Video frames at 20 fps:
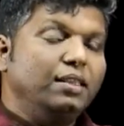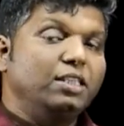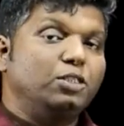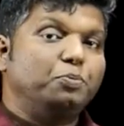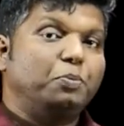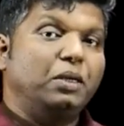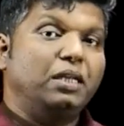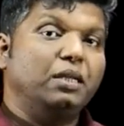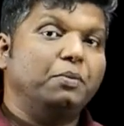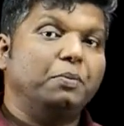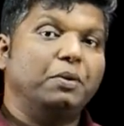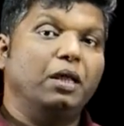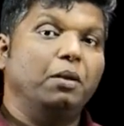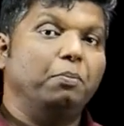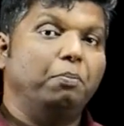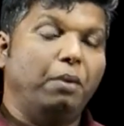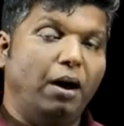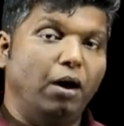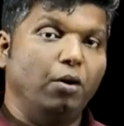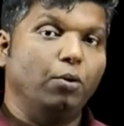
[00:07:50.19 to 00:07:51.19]
this
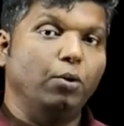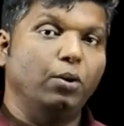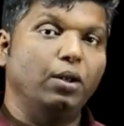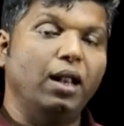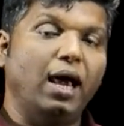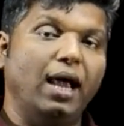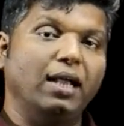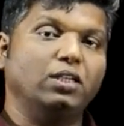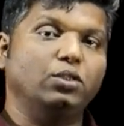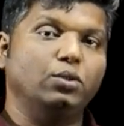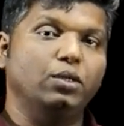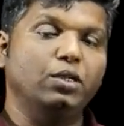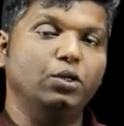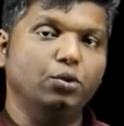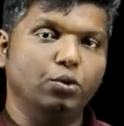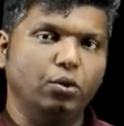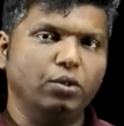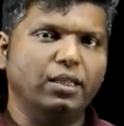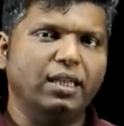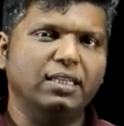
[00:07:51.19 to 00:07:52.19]
spherical bowl,
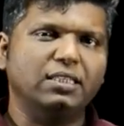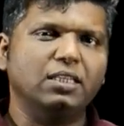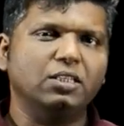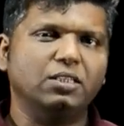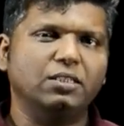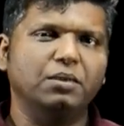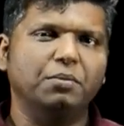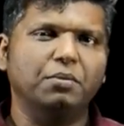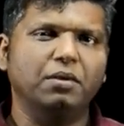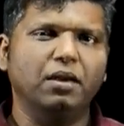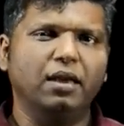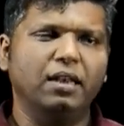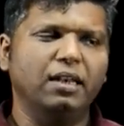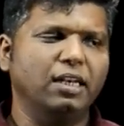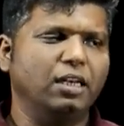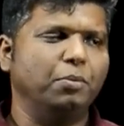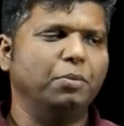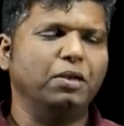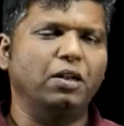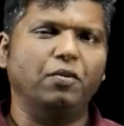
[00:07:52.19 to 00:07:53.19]
actually, you know, there is a
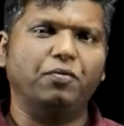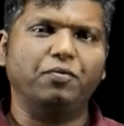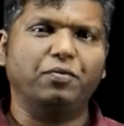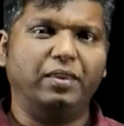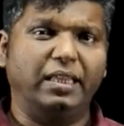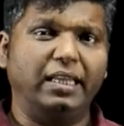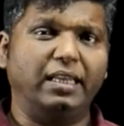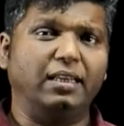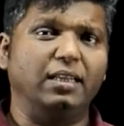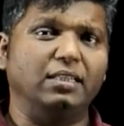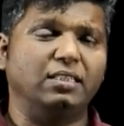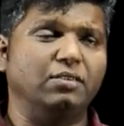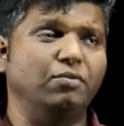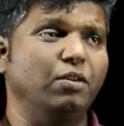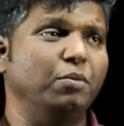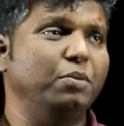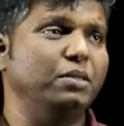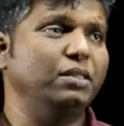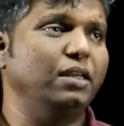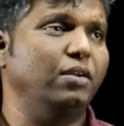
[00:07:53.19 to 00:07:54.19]
little bit of
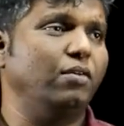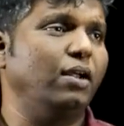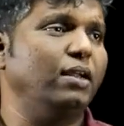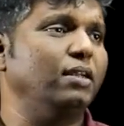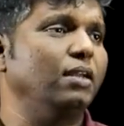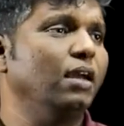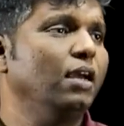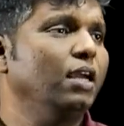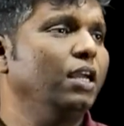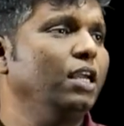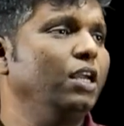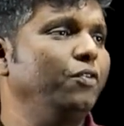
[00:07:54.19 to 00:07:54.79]
thickness will be there, right?